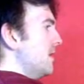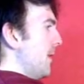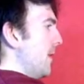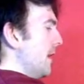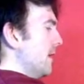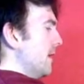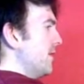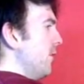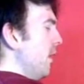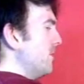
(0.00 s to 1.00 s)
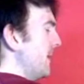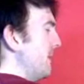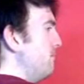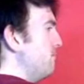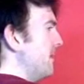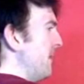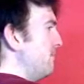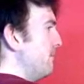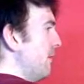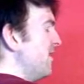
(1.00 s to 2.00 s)
The part that you're
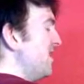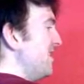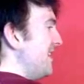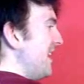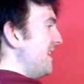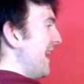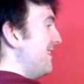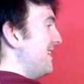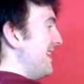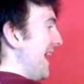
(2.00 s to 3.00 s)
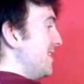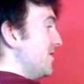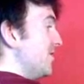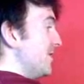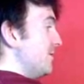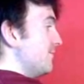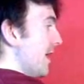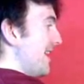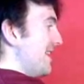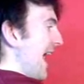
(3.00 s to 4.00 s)
giving most of the detailed attention to
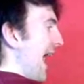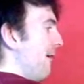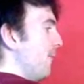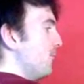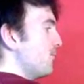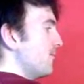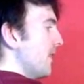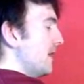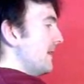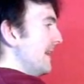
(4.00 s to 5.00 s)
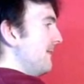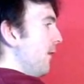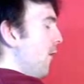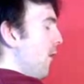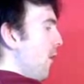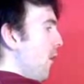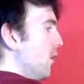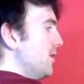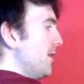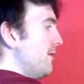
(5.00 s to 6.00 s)
right now, because that's where
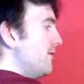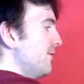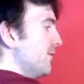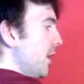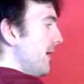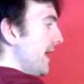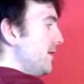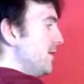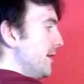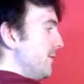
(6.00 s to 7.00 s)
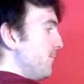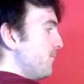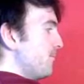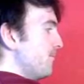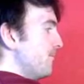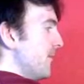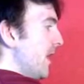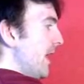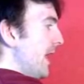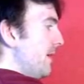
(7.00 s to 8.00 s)
all the new stuff's going into.
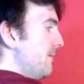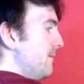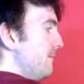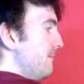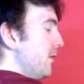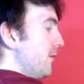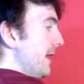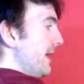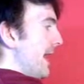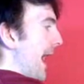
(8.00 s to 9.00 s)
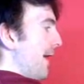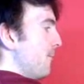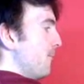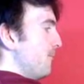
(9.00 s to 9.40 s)
We're calling it that.